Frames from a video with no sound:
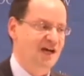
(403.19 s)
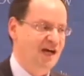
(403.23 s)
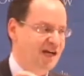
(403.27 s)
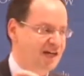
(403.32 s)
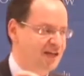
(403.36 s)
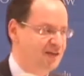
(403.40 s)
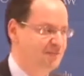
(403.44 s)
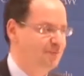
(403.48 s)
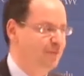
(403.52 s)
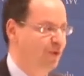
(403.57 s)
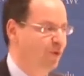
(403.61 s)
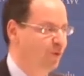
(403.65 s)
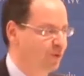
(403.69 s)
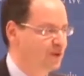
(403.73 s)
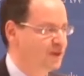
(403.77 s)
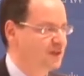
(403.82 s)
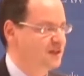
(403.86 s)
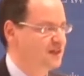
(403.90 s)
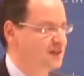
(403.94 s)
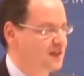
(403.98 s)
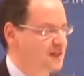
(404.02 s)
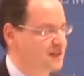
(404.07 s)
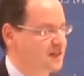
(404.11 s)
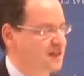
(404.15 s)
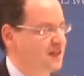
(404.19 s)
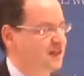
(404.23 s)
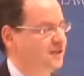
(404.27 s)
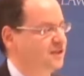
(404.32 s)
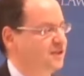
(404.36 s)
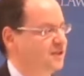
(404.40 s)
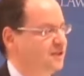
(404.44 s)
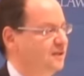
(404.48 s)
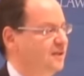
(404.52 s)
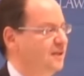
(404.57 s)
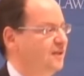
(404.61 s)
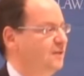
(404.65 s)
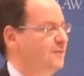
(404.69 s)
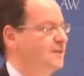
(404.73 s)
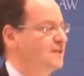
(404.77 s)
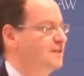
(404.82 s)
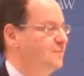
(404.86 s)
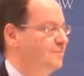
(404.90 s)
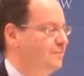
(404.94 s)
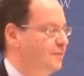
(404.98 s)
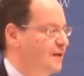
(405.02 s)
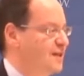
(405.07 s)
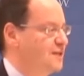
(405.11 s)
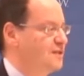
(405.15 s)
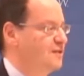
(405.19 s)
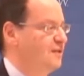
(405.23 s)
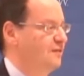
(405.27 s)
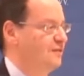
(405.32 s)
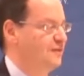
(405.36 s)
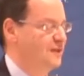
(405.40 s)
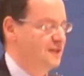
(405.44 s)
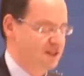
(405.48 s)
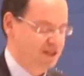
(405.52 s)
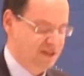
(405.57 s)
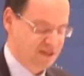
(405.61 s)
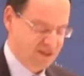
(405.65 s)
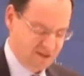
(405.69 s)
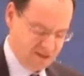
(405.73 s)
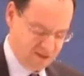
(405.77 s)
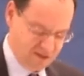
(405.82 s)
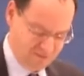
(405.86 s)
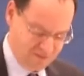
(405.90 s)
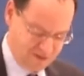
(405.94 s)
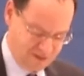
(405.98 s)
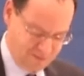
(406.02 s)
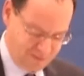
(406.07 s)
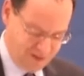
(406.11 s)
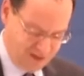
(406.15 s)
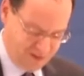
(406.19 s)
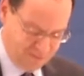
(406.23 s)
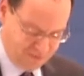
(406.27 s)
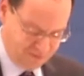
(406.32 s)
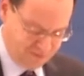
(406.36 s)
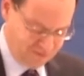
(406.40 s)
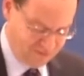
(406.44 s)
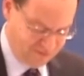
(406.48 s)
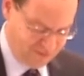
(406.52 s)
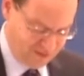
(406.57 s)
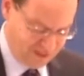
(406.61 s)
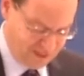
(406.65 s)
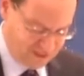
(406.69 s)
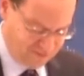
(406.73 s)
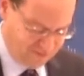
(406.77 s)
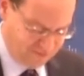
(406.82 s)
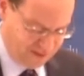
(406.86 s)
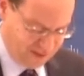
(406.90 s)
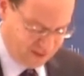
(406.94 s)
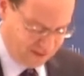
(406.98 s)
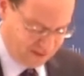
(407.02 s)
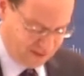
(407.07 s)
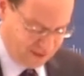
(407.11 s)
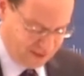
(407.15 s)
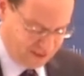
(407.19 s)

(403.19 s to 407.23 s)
an important distinction in which the press office of the Department of Defense fell